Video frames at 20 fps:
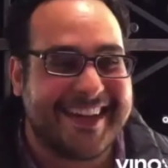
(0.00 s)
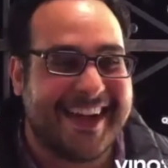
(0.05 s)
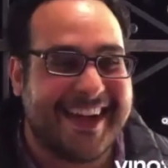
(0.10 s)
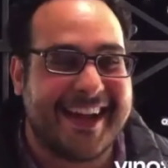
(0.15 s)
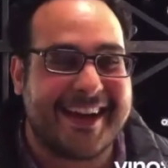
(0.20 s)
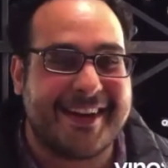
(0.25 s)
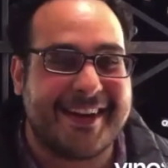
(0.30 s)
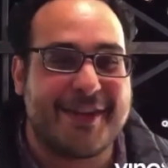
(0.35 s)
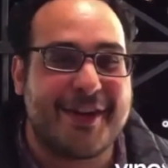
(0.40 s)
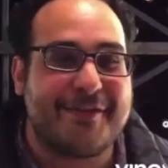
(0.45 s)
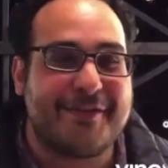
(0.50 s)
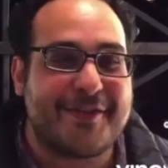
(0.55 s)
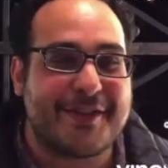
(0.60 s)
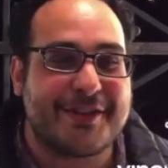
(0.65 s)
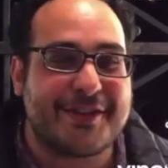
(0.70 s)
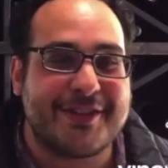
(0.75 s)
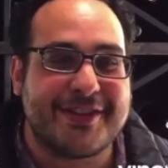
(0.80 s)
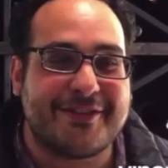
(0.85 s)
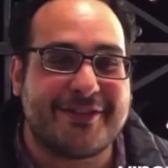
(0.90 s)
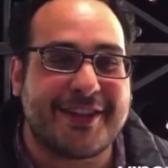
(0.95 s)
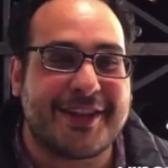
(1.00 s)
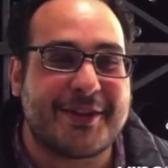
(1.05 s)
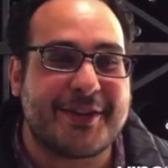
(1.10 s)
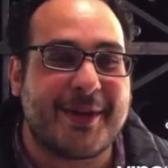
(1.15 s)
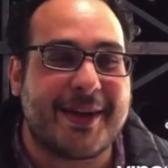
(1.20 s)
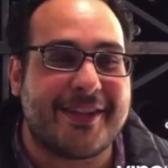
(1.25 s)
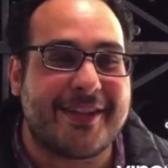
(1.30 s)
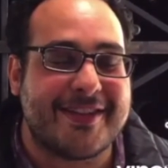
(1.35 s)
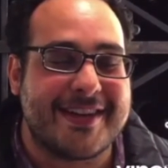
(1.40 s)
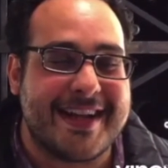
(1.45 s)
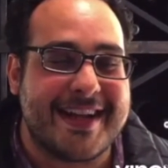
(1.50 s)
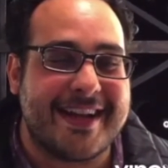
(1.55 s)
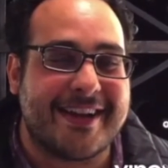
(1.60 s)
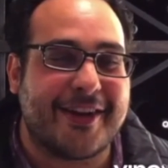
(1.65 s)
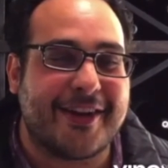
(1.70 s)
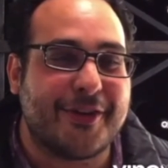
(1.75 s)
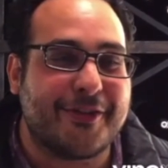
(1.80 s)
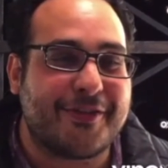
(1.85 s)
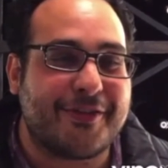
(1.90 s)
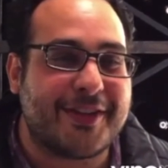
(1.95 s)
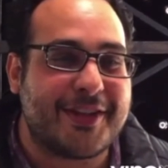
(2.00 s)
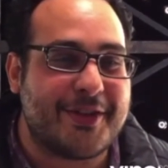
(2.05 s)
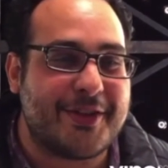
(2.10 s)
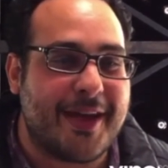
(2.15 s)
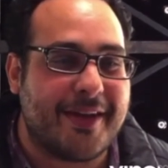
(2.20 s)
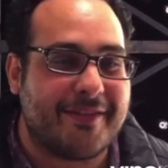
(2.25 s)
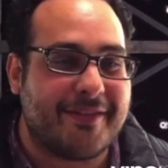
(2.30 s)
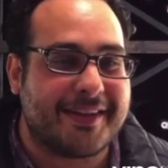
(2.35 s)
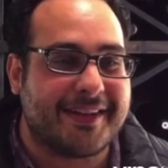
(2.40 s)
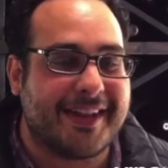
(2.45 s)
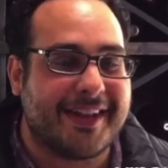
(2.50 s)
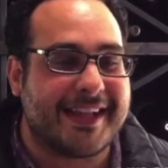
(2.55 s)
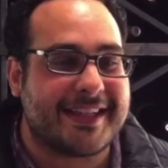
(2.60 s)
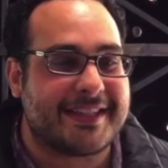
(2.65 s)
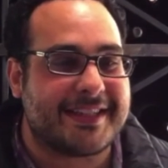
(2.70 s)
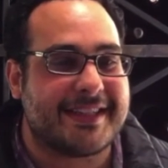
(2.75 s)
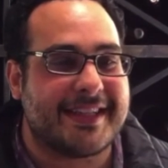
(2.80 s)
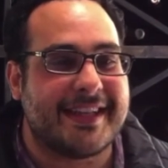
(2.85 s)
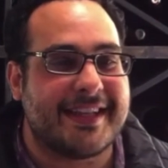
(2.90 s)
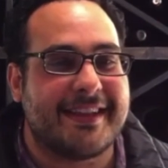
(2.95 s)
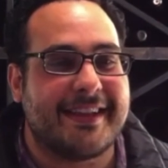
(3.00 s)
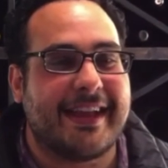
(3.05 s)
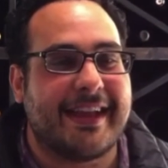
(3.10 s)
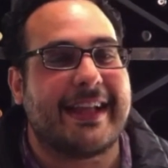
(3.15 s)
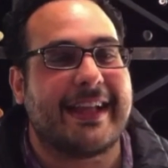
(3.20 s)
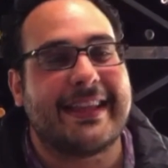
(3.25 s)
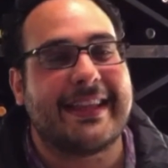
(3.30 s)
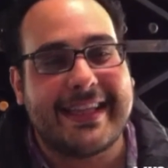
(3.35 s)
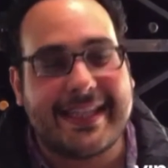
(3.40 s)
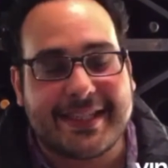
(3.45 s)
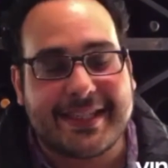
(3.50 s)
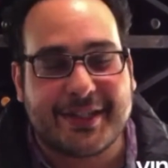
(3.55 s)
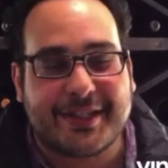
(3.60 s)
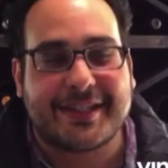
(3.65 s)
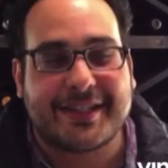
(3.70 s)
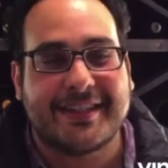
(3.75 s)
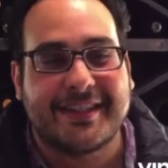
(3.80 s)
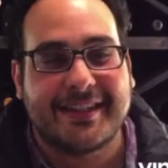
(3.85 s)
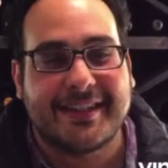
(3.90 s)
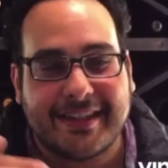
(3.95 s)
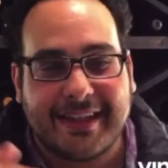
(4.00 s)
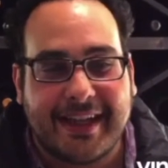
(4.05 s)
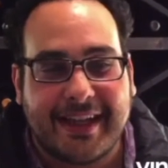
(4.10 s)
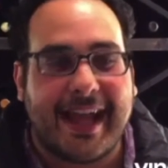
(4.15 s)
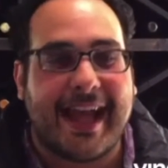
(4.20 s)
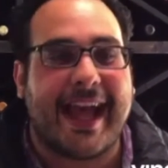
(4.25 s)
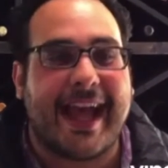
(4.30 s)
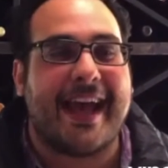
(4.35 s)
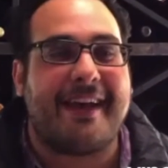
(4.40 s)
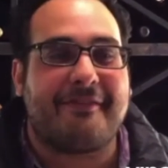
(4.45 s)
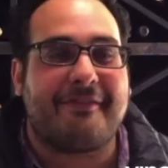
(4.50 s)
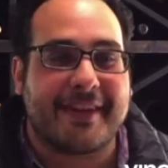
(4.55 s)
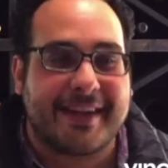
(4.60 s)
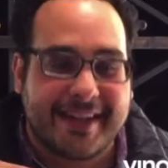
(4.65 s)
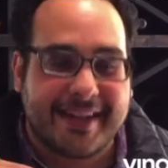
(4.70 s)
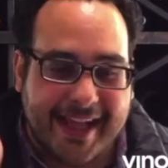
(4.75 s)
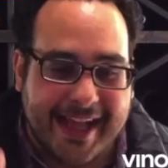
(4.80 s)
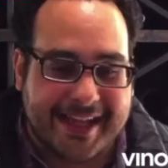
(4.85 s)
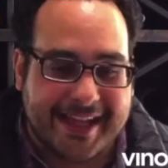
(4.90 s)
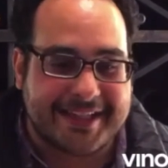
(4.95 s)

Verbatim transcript: don't know if you're doing really well or not. Hopefully, you have a glass, at least a half a glass